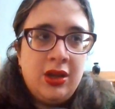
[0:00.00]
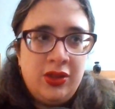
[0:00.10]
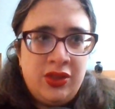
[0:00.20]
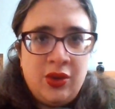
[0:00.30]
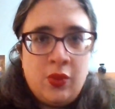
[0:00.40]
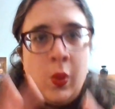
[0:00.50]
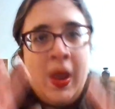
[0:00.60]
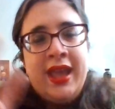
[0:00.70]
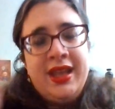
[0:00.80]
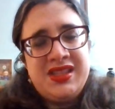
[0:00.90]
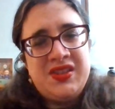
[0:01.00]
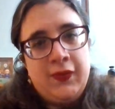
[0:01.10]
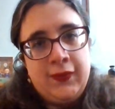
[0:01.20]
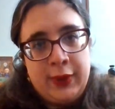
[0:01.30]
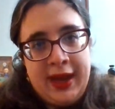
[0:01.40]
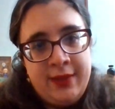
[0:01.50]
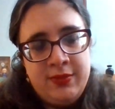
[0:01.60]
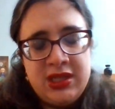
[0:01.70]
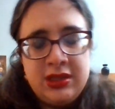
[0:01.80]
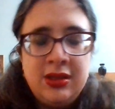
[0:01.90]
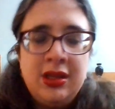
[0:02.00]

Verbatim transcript: The way it's framed